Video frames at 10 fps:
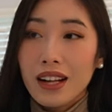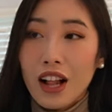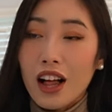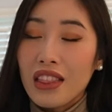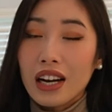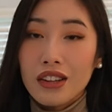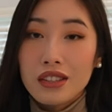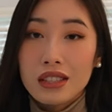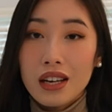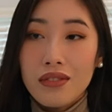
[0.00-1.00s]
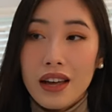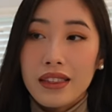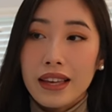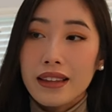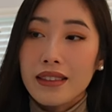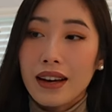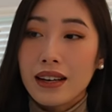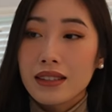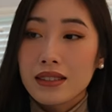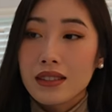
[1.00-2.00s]
all that other stuff, I think
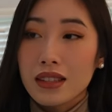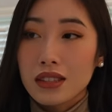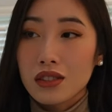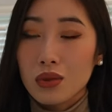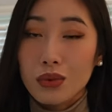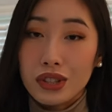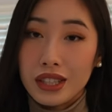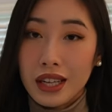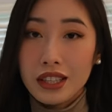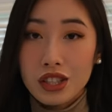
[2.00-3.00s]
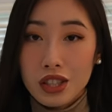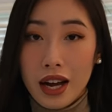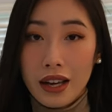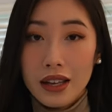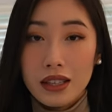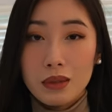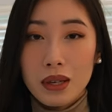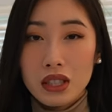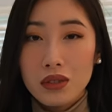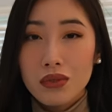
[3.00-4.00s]
that this is a really nice jacket,
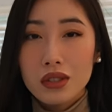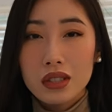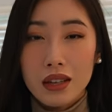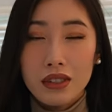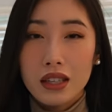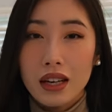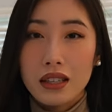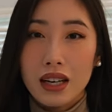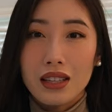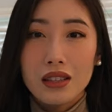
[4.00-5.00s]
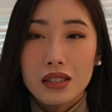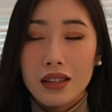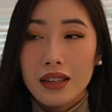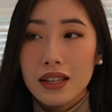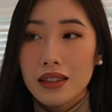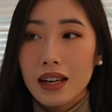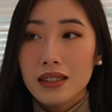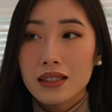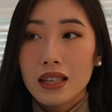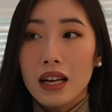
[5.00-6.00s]
especially for seventy-nine dollars. I think
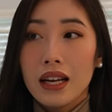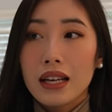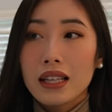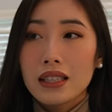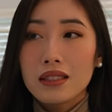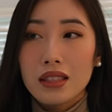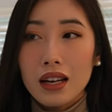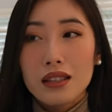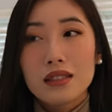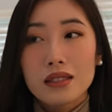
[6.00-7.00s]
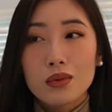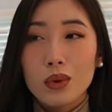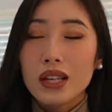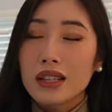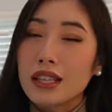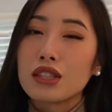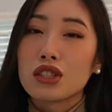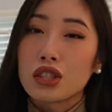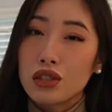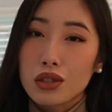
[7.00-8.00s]
that it does what it
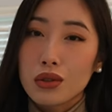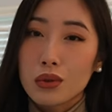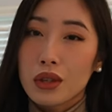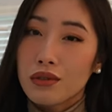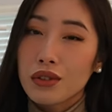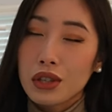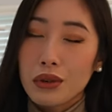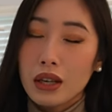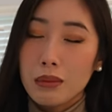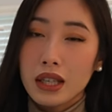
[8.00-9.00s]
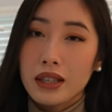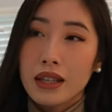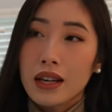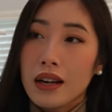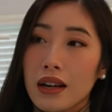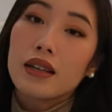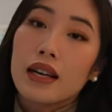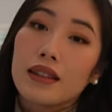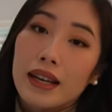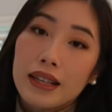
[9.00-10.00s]
needs to do, if you know what I mean.
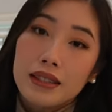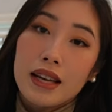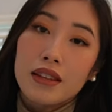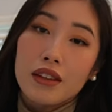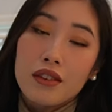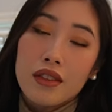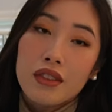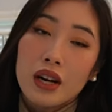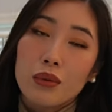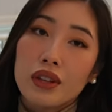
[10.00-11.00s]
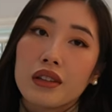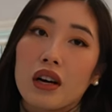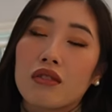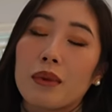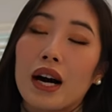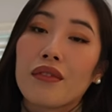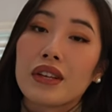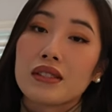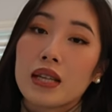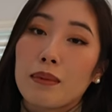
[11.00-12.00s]
And like I said, the other thing that I really love about
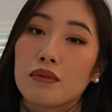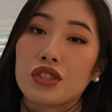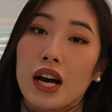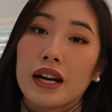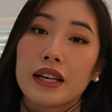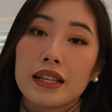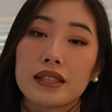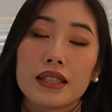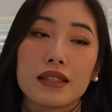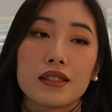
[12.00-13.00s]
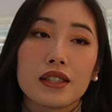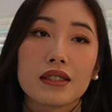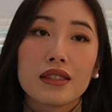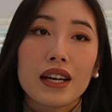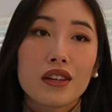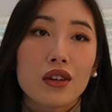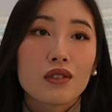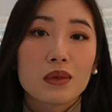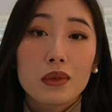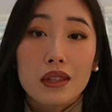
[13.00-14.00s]
this type of jacket is just that it
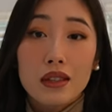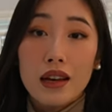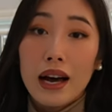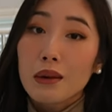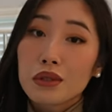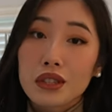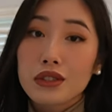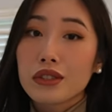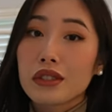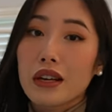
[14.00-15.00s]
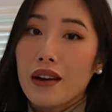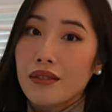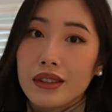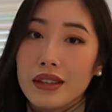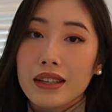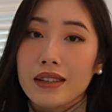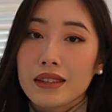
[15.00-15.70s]
goes with absolutely everything.